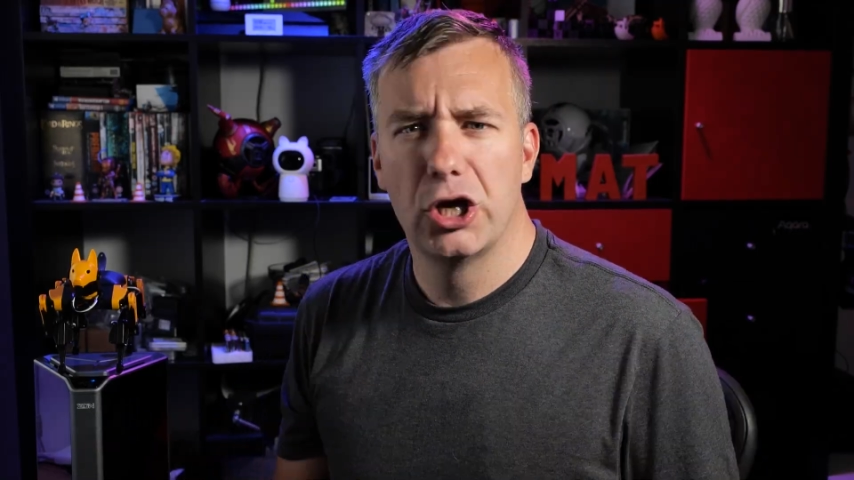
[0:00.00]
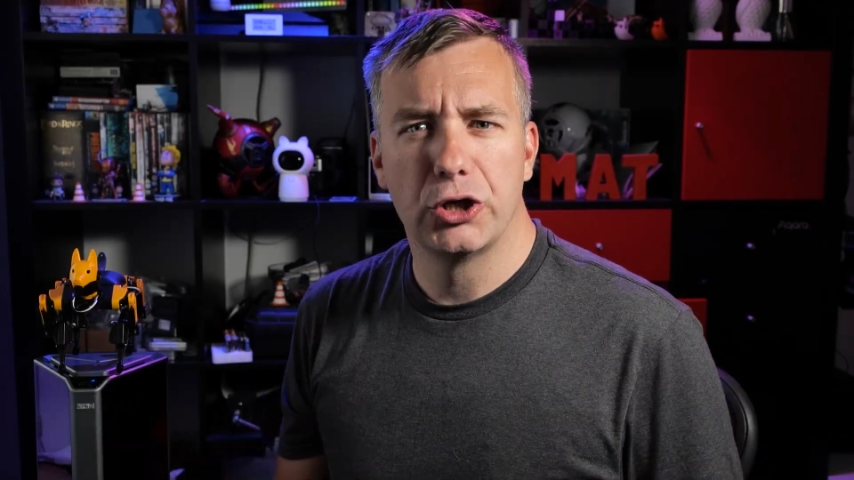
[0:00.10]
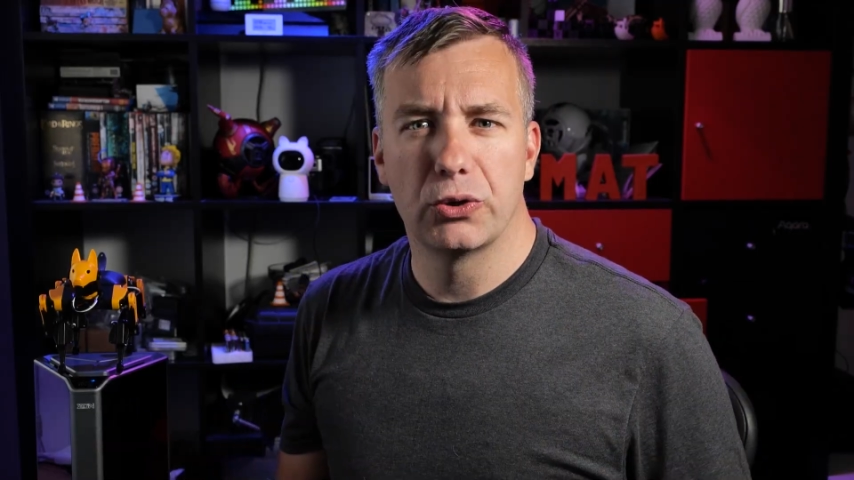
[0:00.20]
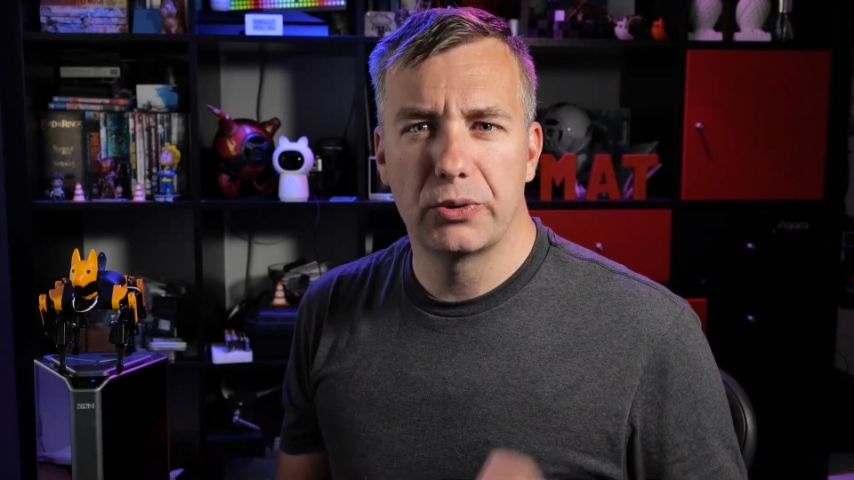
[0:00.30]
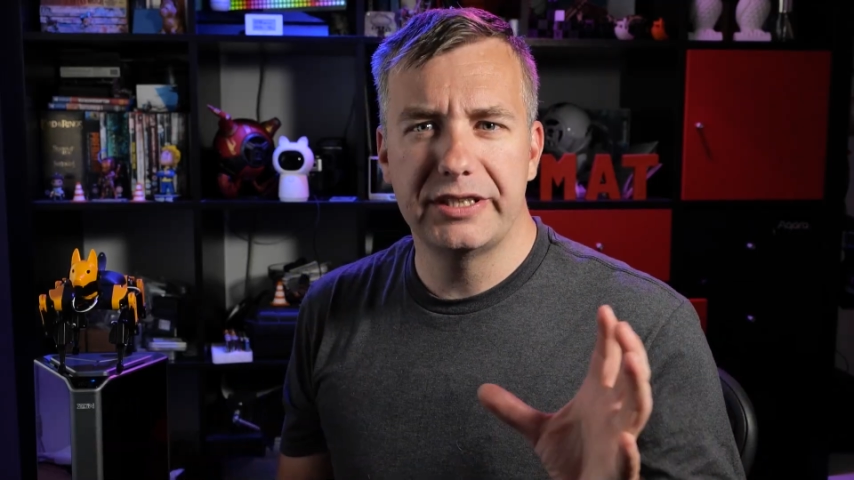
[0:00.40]

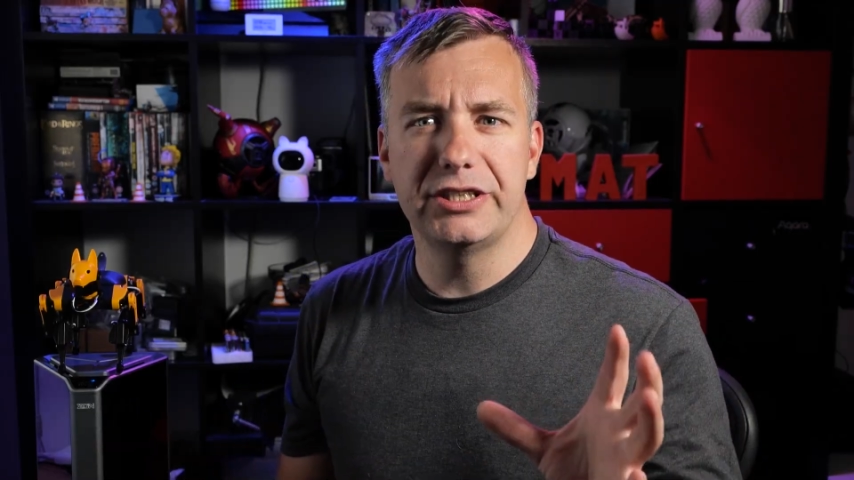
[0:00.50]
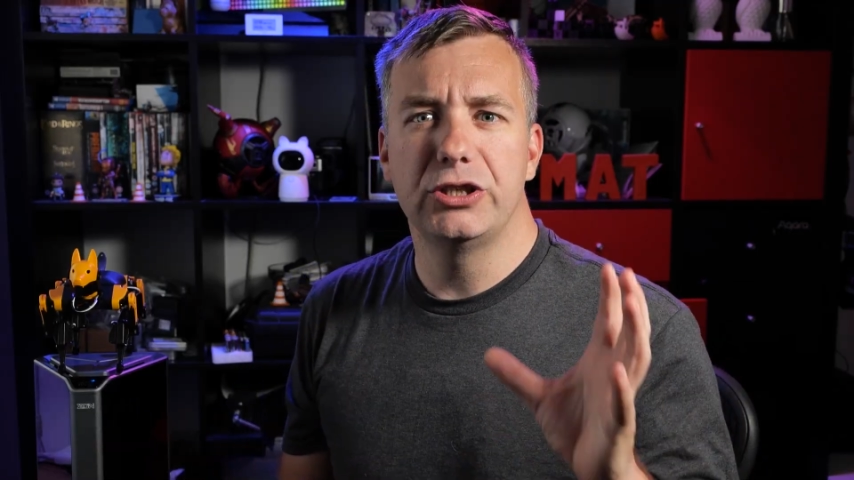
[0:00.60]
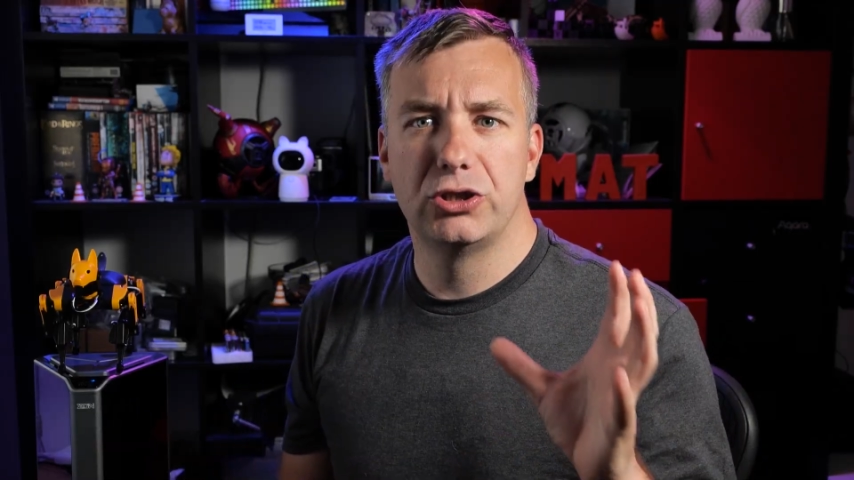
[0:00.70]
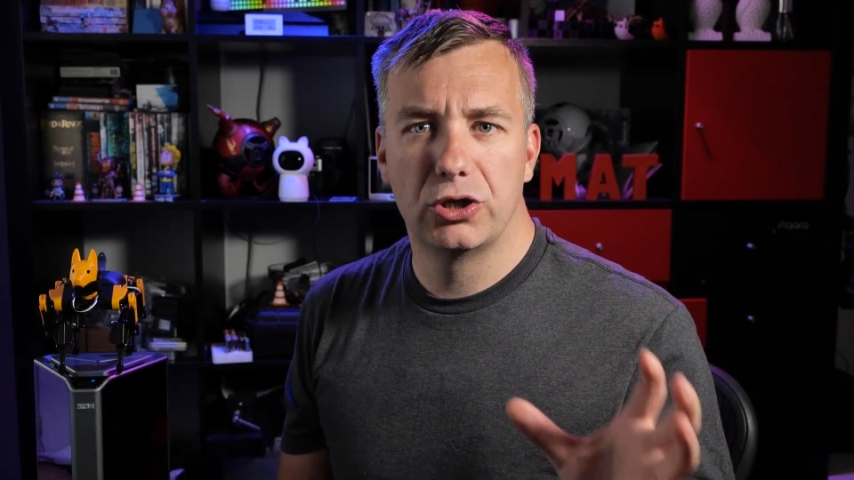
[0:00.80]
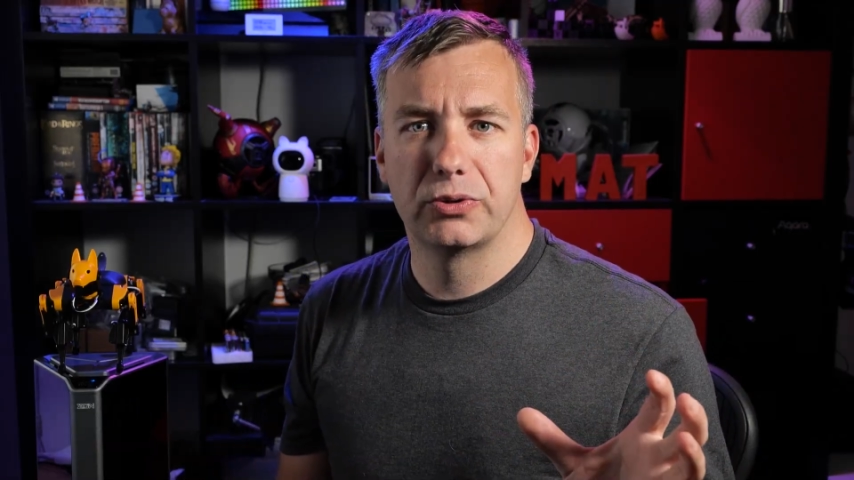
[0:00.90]
You already
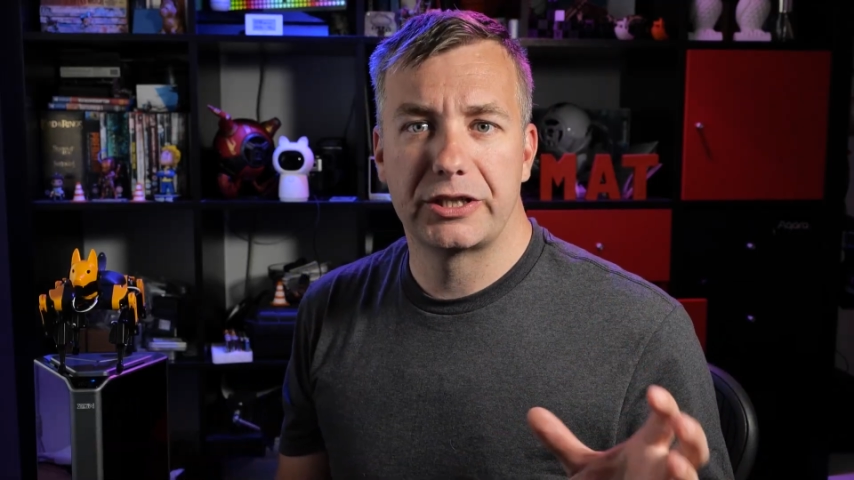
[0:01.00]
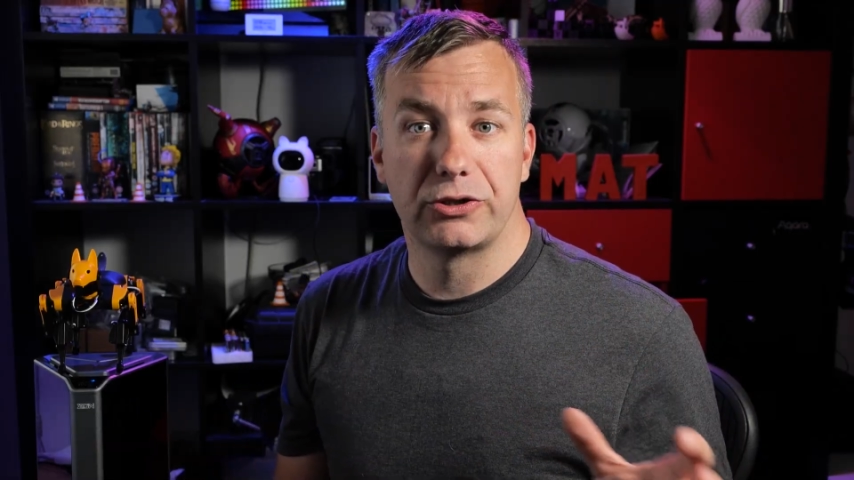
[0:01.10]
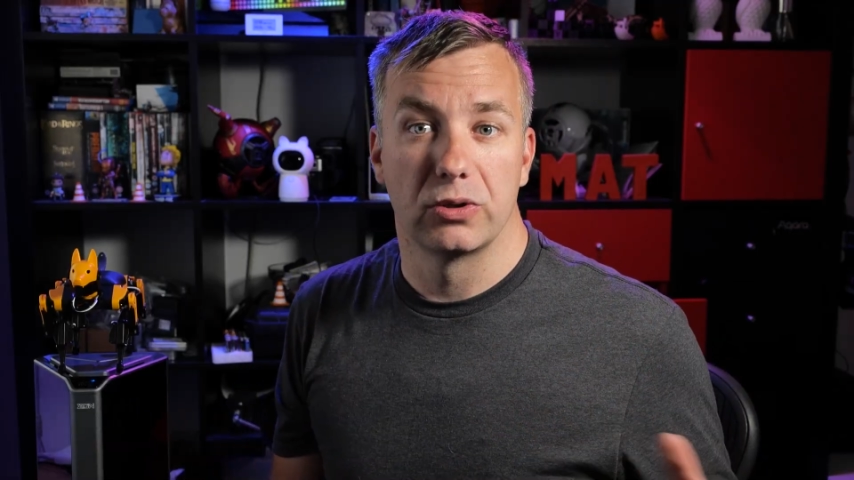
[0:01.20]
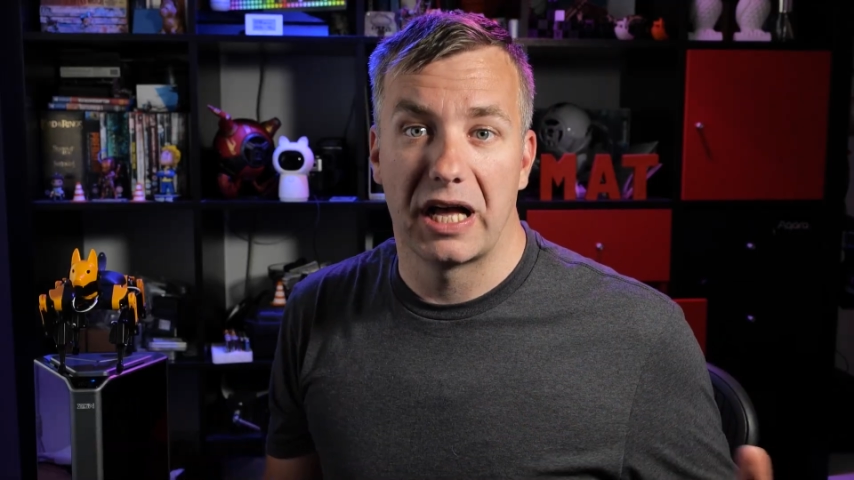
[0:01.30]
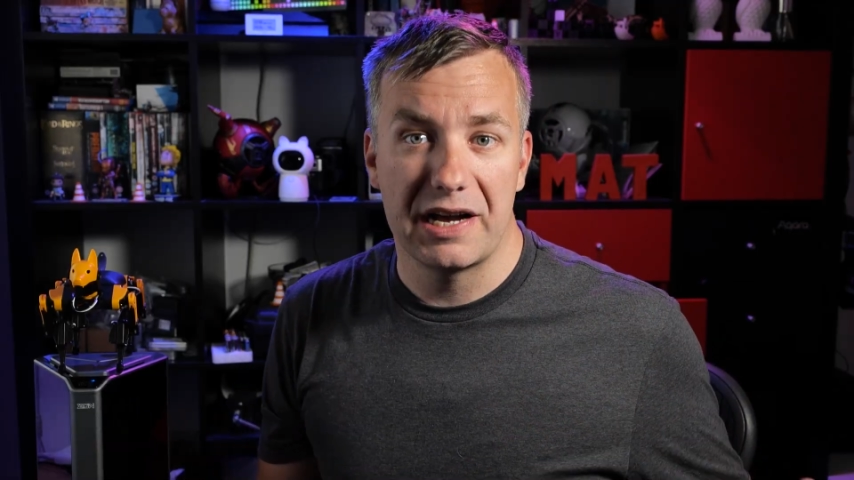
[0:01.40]
know that you'll